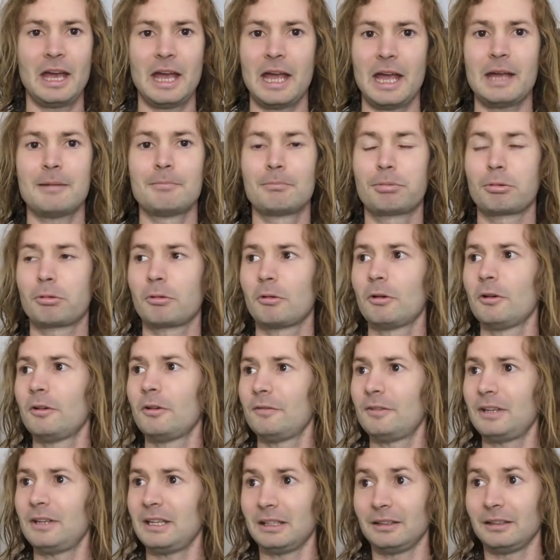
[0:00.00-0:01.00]

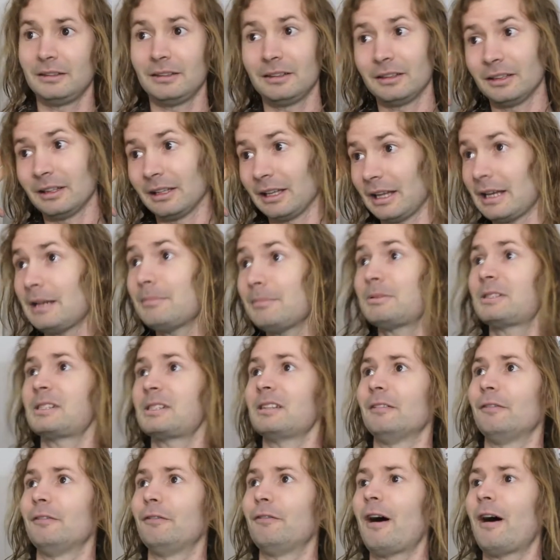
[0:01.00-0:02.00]
improved in leaps
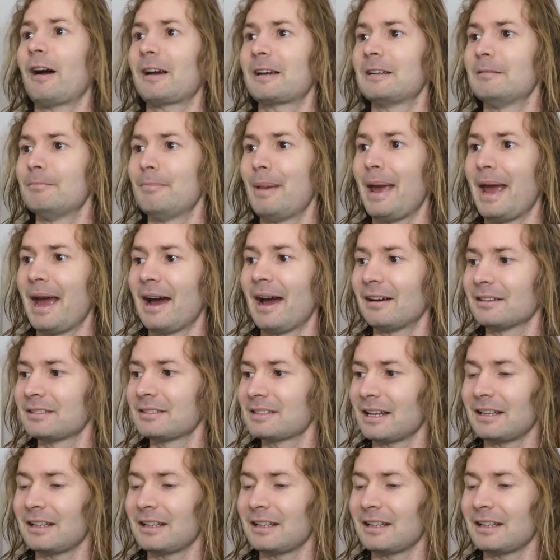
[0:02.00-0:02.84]
and fucking bounds.